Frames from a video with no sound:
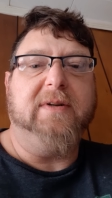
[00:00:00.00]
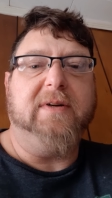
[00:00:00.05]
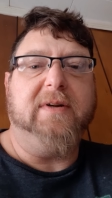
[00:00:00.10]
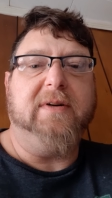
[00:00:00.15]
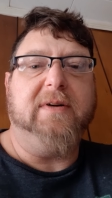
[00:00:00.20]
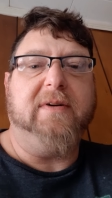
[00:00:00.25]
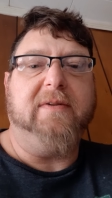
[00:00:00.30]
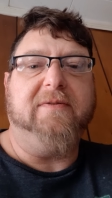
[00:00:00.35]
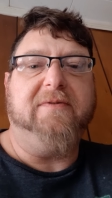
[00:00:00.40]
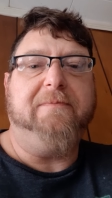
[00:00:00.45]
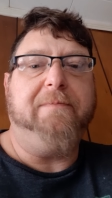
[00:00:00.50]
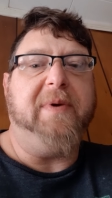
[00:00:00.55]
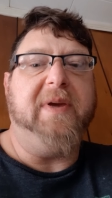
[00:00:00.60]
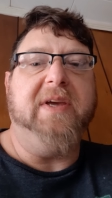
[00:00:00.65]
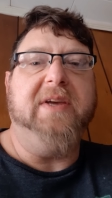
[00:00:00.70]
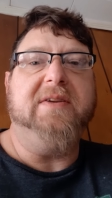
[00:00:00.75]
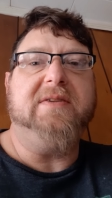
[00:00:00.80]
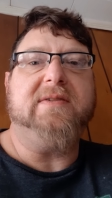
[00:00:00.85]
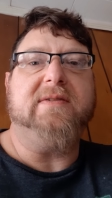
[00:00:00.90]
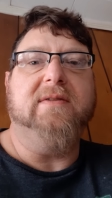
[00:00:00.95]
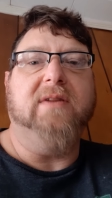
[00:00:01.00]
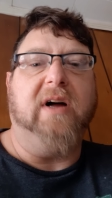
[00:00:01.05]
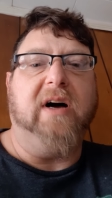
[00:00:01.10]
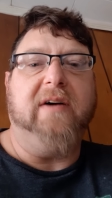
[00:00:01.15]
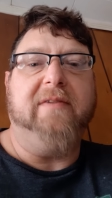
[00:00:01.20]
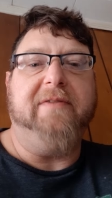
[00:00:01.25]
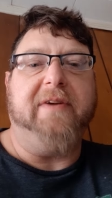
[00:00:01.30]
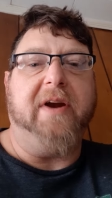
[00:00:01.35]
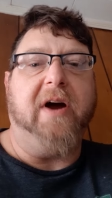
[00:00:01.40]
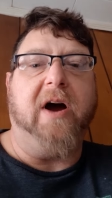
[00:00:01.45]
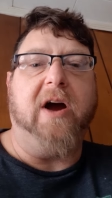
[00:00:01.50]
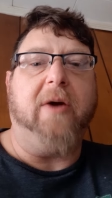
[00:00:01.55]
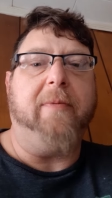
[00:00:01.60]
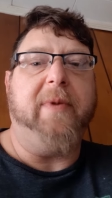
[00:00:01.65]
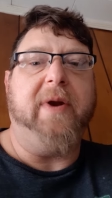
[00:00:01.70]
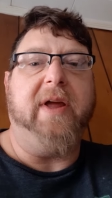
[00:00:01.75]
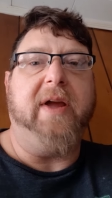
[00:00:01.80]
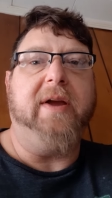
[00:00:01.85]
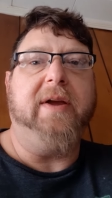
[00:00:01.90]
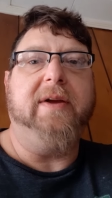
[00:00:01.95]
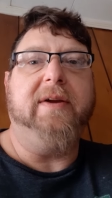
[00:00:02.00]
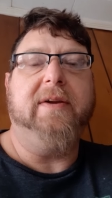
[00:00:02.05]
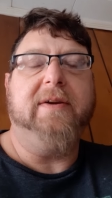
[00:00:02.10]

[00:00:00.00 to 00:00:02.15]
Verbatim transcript: of peace, love, and harmony.